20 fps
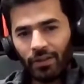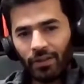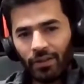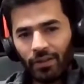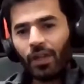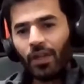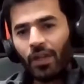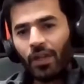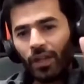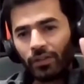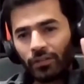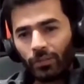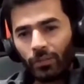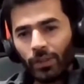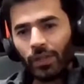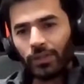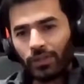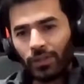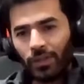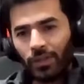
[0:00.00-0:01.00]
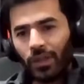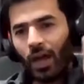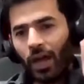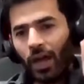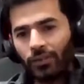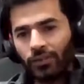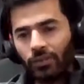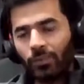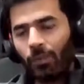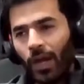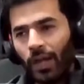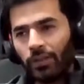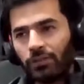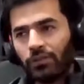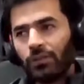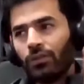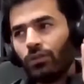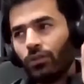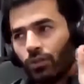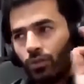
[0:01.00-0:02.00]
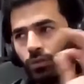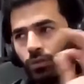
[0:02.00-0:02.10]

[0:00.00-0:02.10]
As soon as they ask the price, you